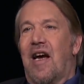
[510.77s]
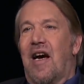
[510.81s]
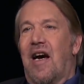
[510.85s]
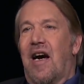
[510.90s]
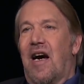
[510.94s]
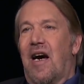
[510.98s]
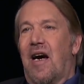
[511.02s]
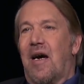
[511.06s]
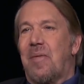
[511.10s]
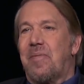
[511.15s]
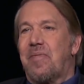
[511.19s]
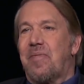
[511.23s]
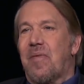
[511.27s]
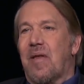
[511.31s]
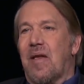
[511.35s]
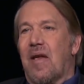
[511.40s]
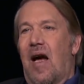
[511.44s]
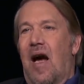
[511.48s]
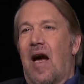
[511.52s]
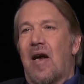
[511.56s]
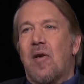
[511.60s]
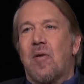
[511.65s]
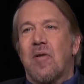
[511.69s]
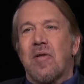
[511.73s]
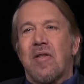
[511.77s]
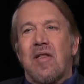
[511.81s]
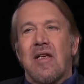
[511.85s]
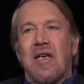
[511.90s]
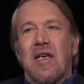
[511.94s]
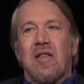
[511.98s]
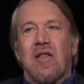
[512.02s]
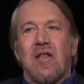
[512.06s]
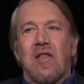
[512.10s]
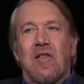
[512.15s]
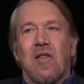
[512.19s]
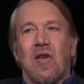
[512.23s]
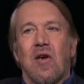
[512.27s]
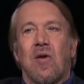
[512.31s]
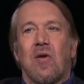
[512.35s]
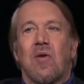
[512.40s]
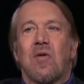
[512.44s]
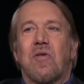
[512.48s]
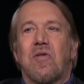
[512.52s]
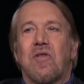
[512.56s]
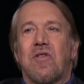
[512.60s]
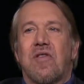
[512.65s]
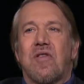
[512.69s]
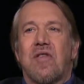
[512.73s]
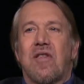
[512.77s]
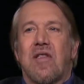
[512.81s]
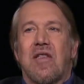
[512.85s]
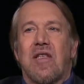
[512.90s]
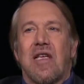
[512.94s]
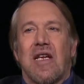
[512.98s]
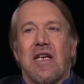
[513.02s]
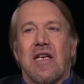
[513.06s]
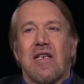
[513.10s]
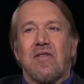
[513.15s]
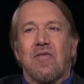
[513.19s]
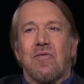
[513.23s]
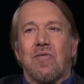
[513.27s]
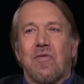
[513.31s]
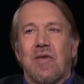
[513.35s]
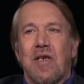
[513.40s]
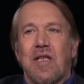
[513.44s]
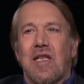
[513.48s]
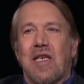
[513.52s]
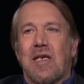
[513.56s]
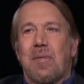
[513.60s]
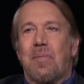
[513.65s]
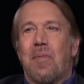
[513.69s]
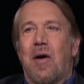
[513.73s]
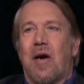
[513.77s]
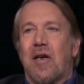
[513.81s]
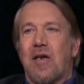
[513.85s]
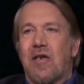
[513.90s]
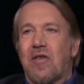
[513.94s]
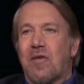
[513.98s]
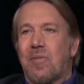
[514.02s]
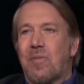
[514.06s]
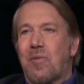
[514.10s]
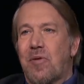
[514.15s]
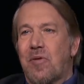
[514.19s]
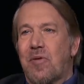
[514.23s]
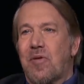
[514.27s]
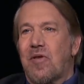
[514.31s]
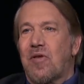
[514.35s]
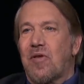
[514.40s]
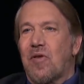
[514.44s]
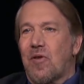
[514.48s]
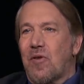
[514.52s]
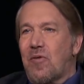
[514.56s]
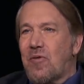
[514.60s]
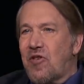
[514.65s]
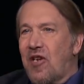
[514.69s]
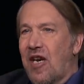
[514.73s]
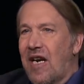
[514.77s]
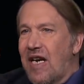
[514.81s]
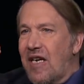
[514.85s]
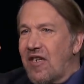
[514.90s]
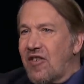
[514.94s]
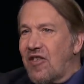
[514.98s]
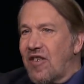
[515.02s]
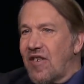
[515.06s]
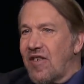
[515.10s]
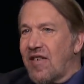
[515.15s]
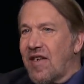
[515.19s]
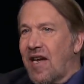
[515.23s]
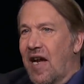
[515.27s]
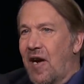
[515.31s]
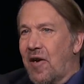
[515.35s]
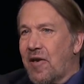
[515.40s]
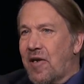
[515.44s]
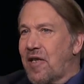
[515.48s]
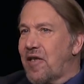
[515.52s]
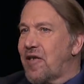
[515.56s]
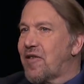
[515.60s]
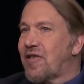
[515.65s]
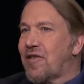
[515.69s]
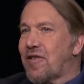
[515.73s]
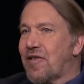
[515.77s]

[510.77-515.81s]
I don't think that those things really punished Putin or changed his calculus,